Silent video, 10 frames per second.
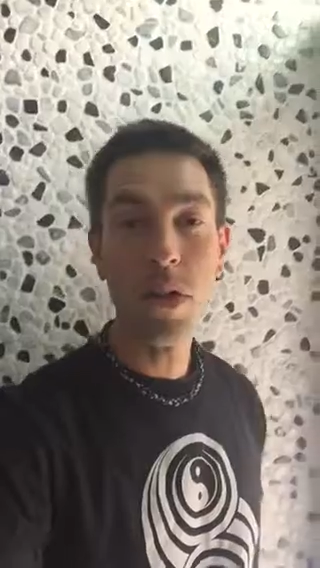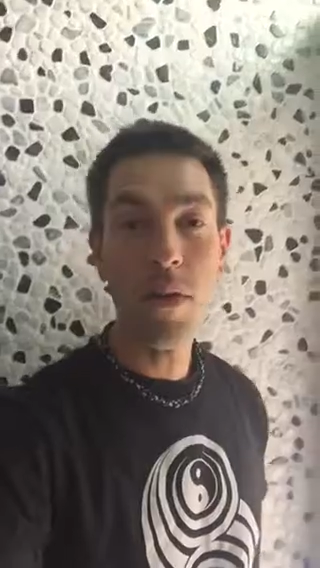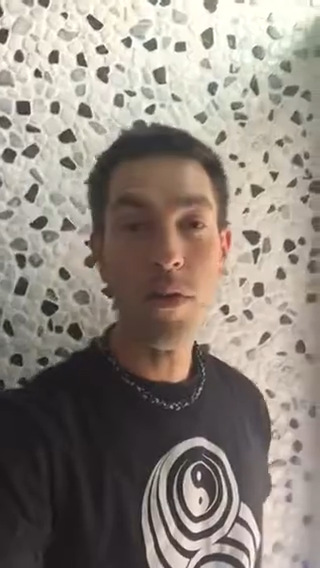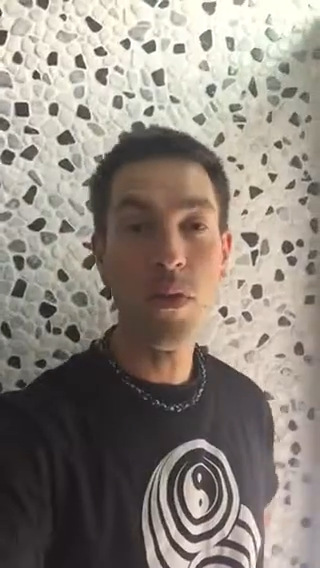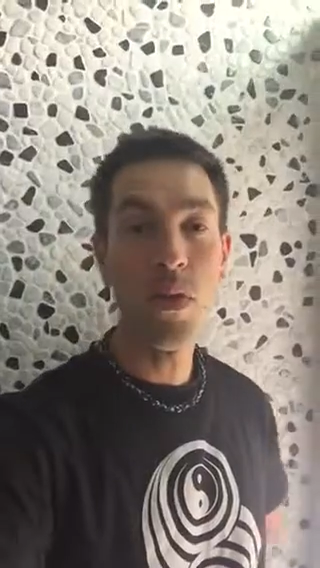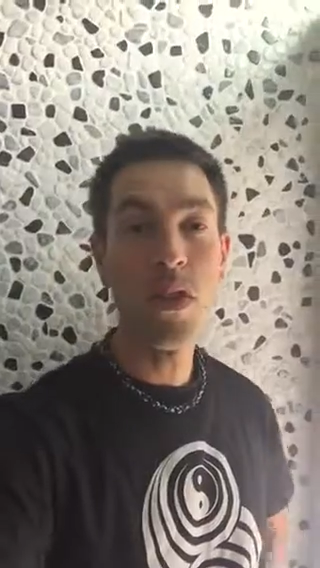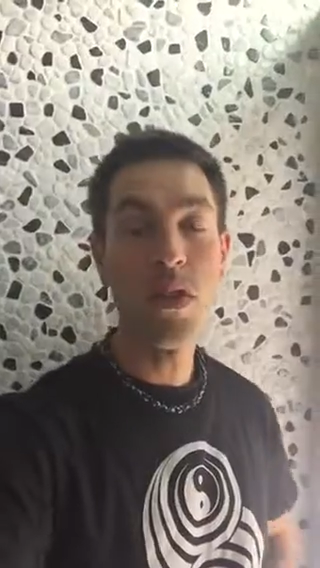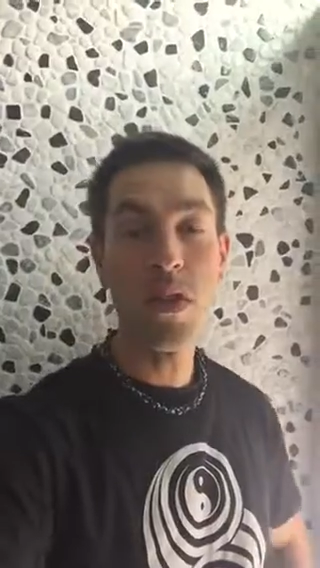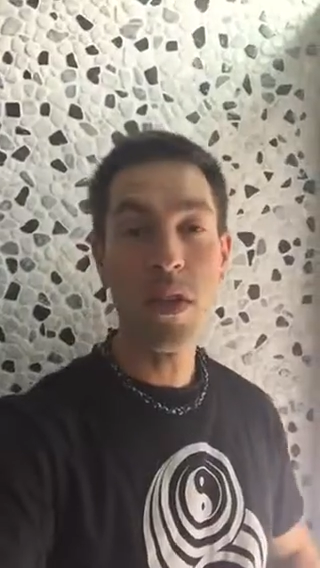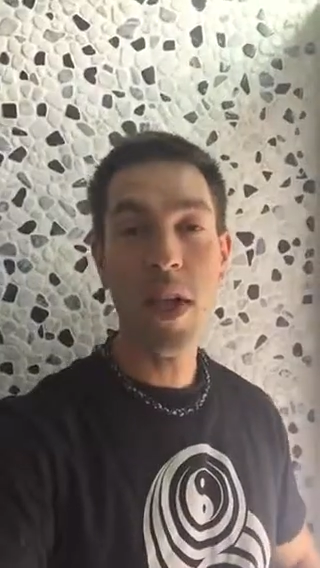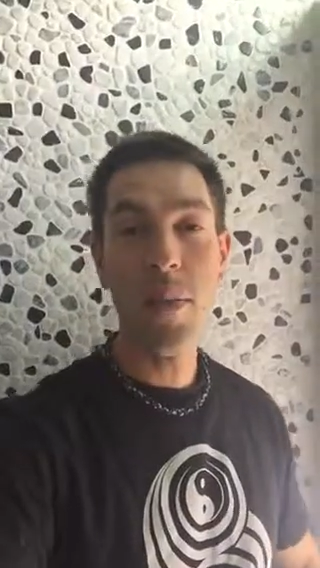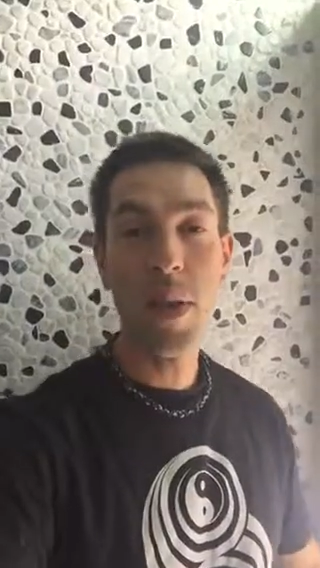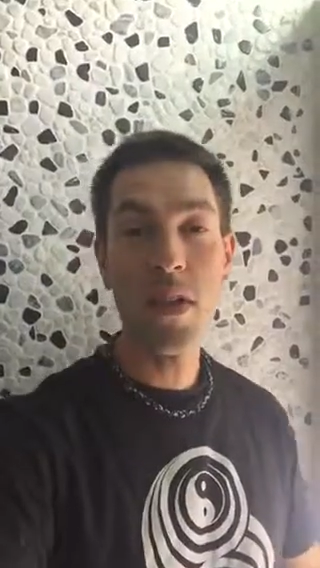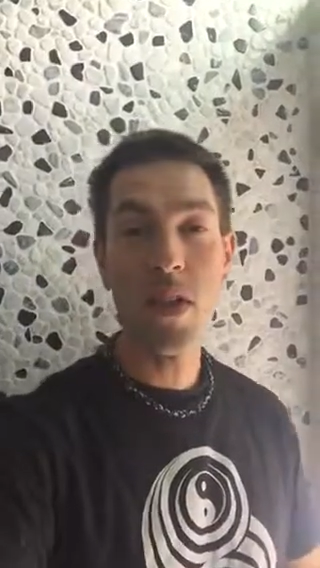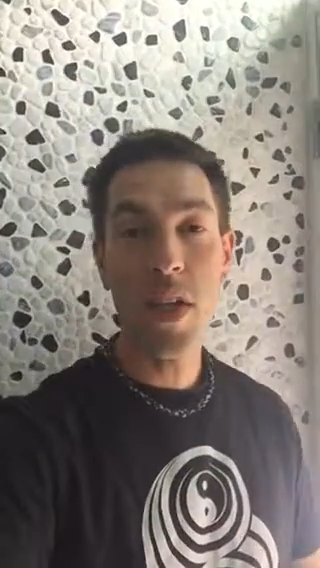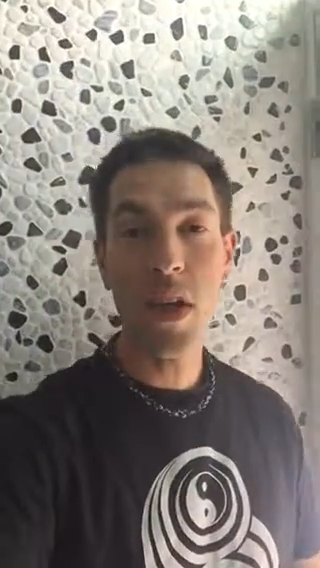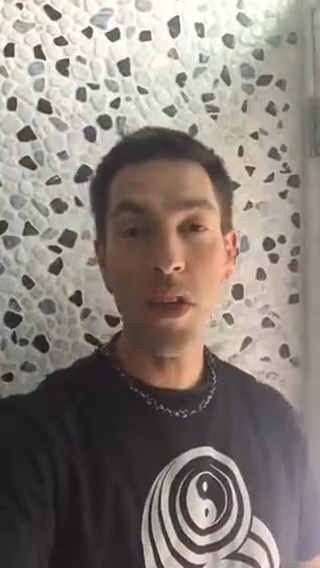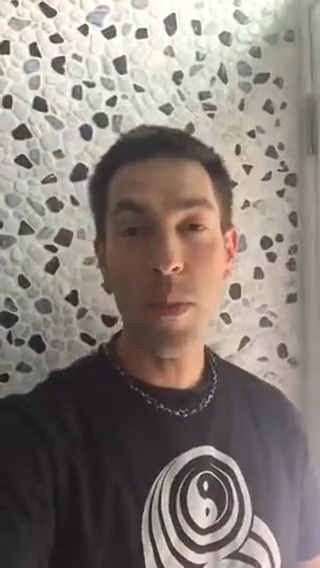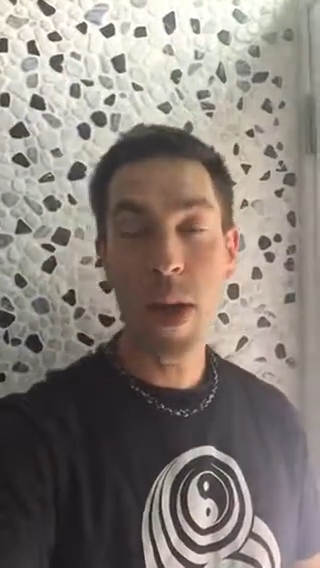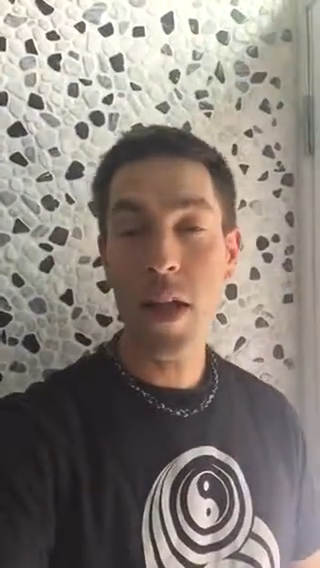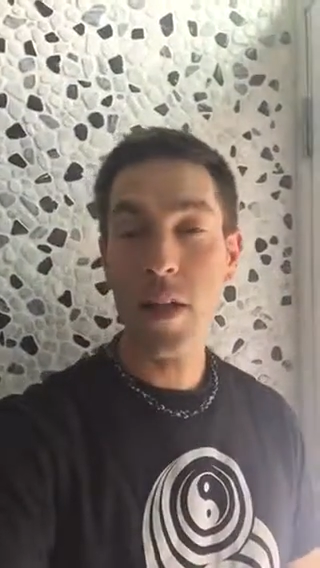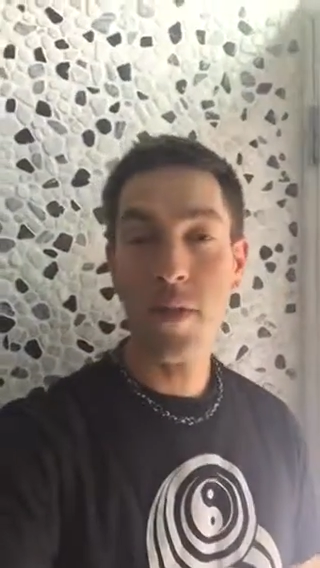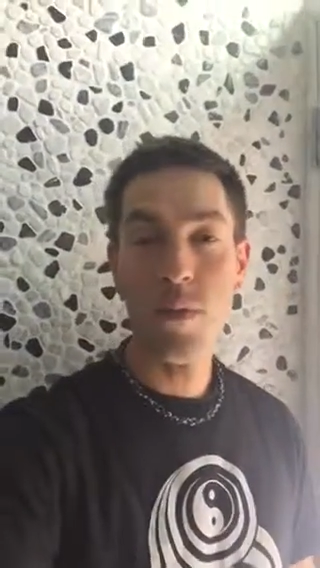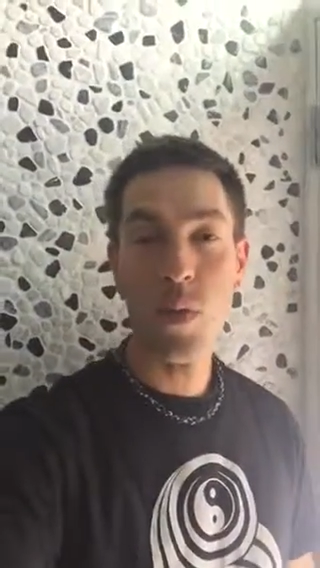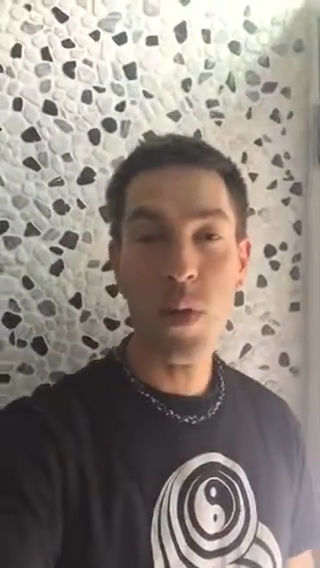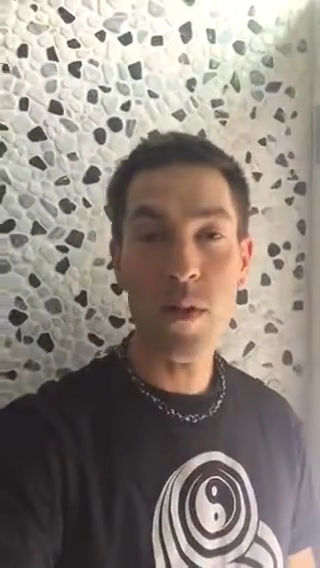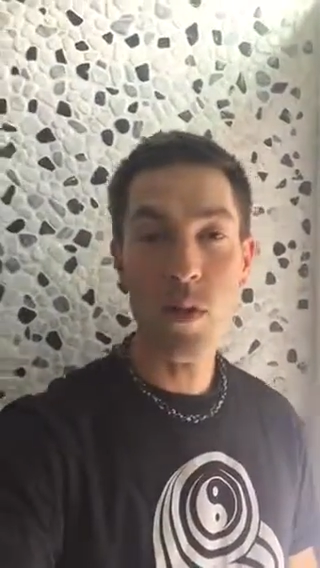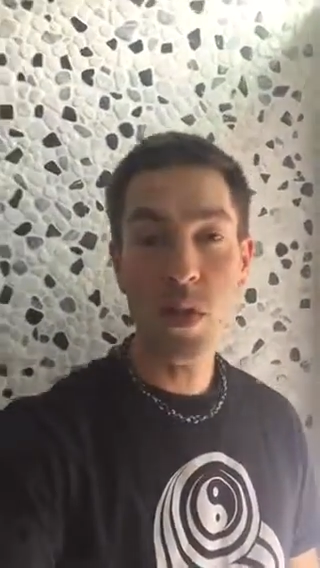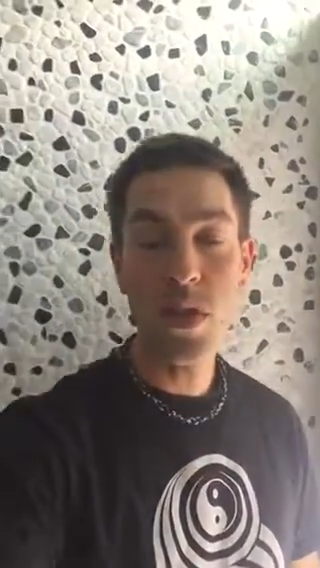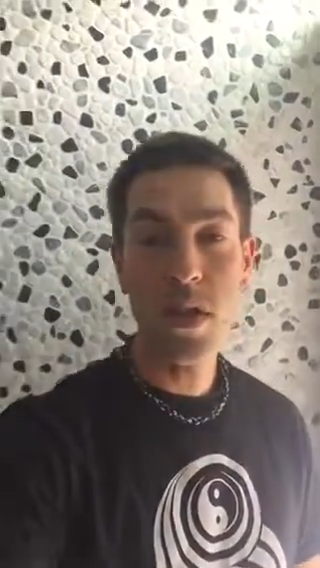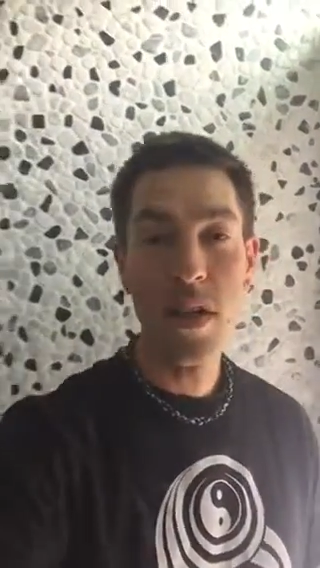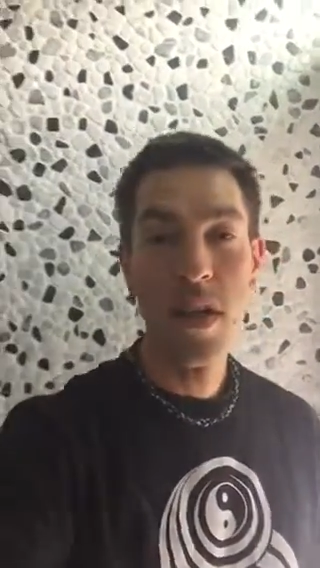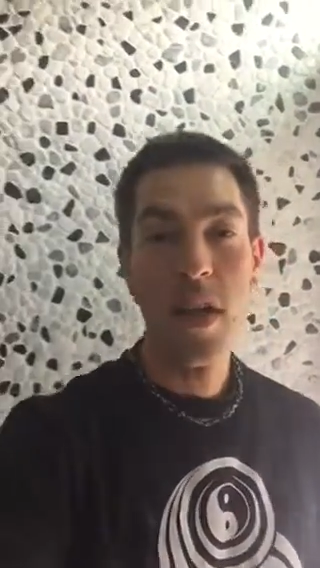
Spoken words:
and tougher for these campaigns to get on the ballot for whatever reason.